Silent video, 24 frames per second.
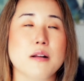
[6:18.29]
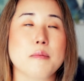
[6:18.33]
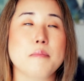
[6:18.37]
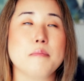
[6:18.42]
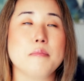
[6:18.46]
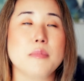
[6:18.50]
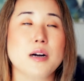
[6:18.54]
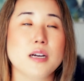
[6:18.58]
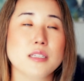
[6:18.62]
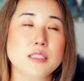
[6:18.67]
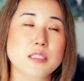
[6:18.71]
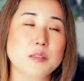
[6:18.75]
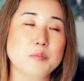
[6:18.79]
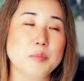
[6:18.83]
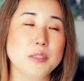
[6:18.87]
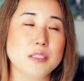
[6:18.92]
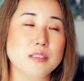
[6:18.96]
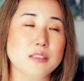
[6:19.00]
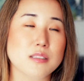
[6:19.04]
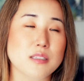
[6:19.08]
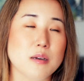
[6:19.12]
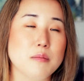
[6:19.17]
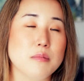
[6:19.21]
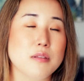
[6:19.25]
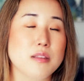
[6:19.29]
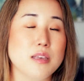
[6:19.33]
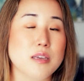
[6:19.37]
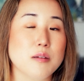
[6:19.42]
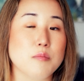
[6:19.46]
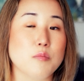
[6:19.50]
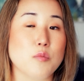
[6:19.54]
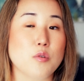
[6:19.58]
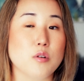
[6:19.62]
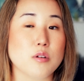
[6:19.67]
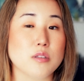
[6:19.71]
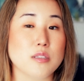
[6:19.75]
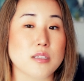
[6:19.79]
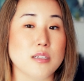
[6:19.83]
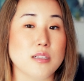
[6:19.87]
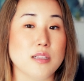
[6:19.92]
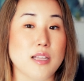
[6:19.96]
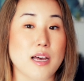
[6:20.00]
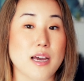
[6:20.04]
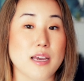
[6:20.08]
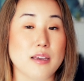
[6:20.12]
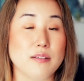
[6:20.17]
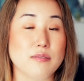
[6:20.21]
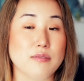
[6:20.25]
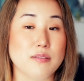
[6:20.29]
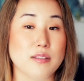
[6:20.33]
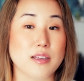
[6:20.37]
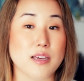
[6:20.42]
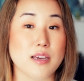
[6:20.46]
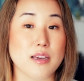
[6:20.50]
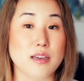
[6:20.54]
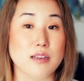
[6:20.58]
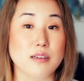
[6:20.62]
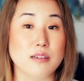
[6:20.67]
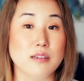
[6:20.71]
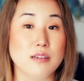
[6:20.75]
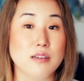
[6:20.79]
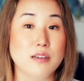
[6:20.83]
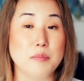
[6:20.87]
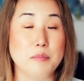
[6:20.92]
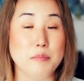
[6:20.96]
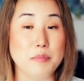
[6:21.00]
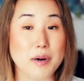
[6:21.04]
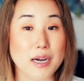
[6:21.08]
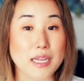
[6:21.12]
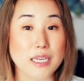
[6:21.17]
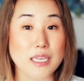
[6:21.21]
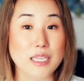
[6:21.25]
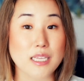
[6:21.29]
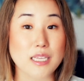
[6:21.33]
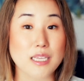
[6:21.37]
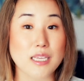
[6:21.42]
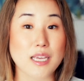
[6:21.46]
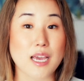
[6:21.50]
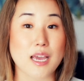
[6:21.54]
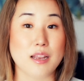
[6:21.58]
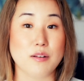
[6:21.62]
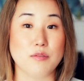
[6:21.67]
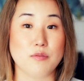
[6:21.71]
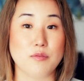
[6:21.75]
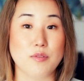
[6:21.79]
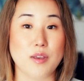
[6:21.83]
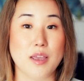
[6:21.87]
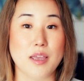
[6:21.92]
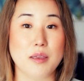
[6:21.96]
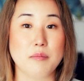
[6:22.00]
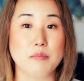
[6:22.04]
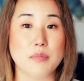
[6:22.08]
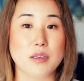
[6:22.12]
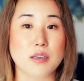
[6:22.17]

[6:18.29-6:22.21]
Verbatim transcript: must be something more to life than money and fame,